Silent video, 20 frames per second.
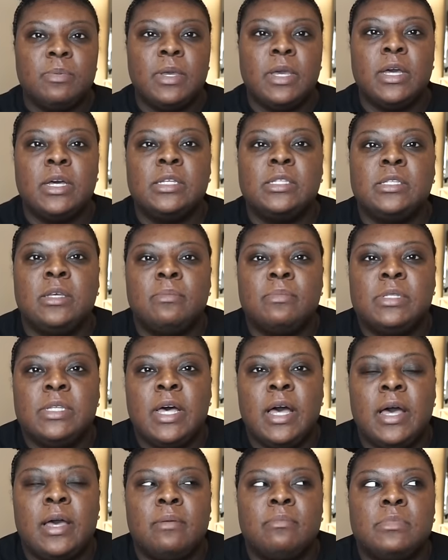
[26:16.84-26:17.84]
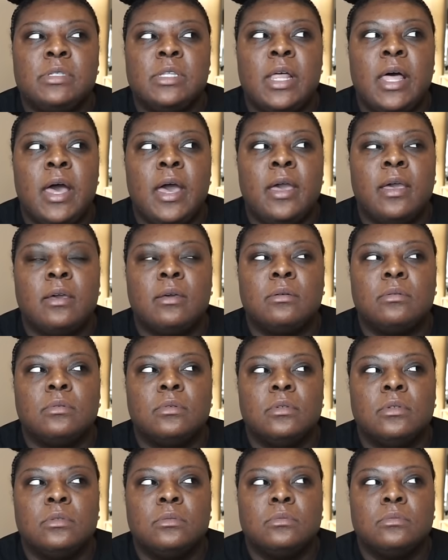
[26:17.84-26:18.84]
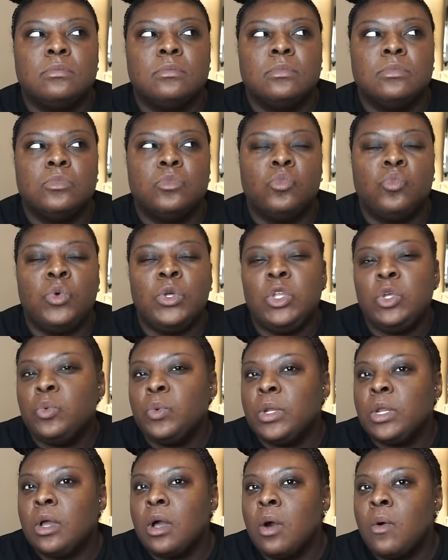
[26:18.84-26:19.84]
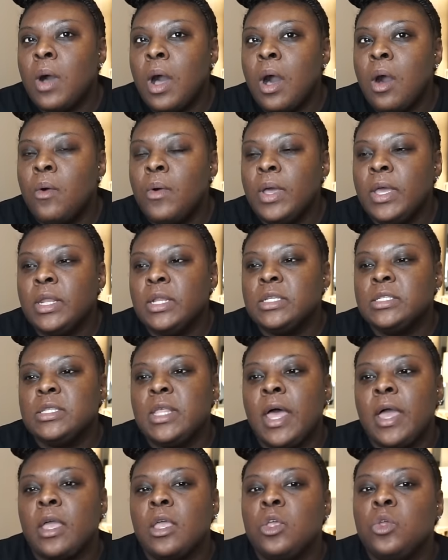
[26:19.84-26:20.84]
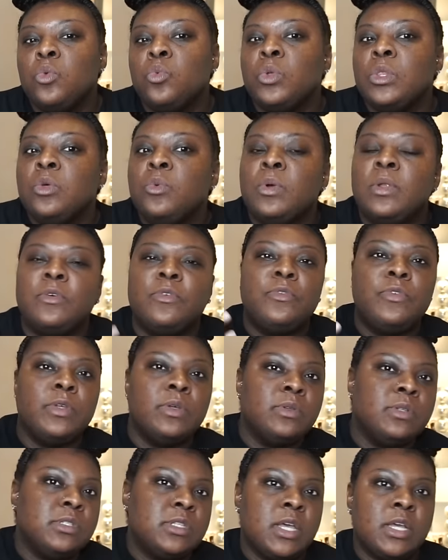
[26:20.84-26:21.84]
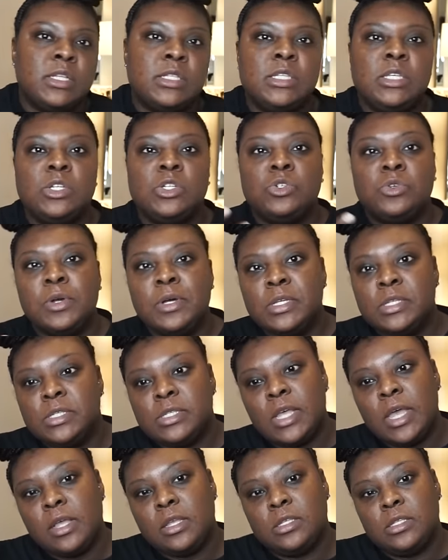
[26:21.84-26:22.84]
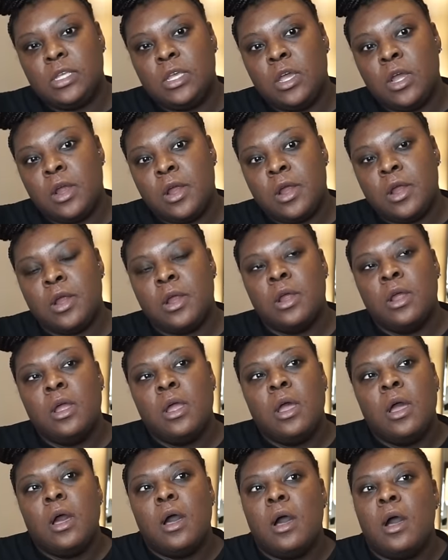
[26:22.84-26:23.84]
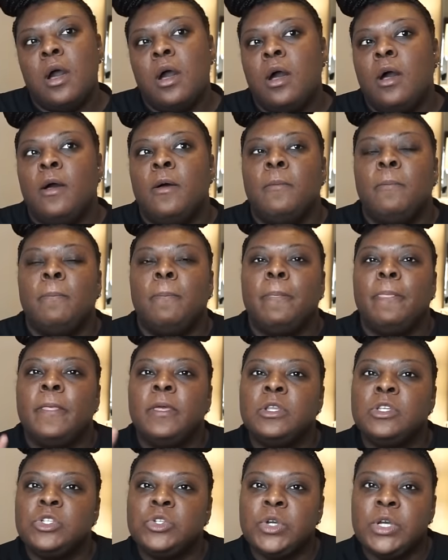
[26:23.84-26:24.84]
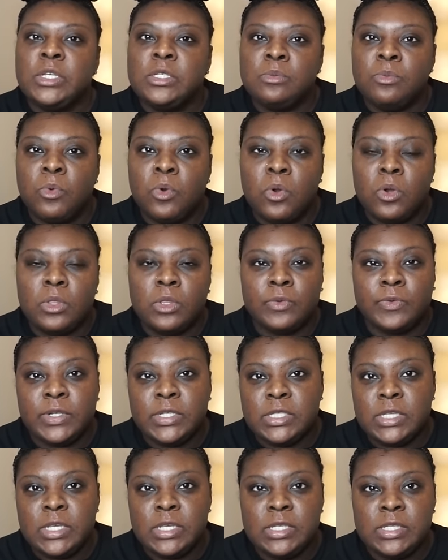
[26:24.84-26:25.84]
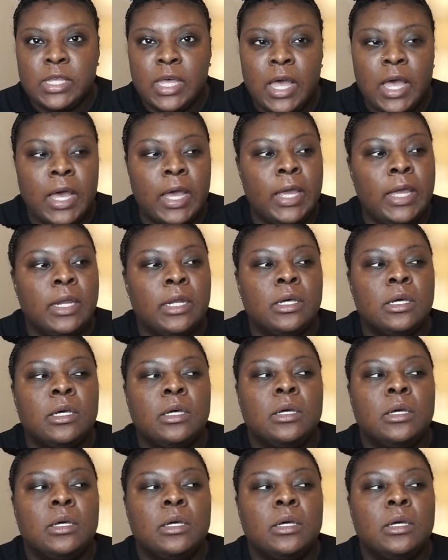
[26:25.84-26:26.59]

because sometimes like when you want to go out and it's like you really want to feel sexy, dress sexier, and dress more on the risky side,